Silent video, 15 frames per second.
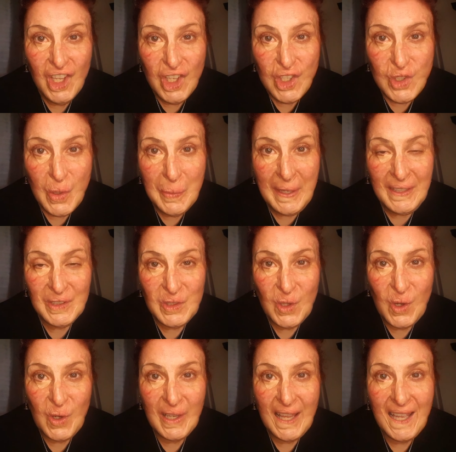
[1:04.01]
So I went
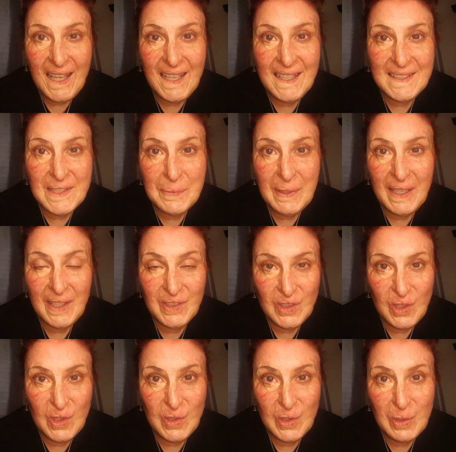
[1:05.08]
along and I went
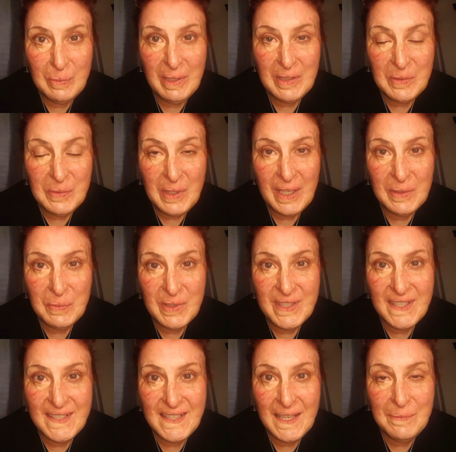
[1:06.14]
into the room, and it was
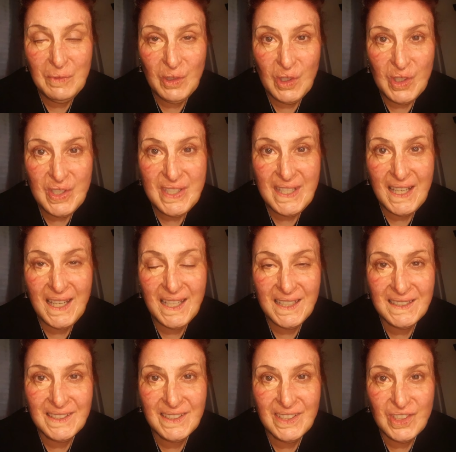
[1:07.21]
the same nurse
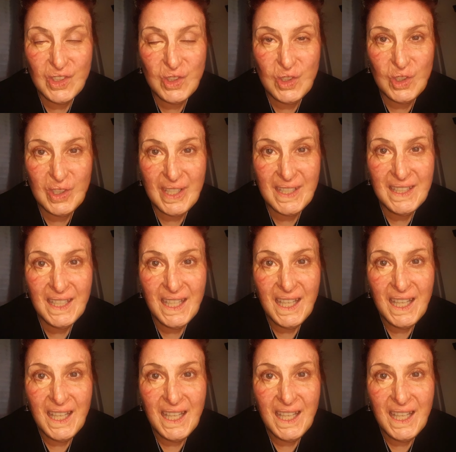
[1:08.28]
and student.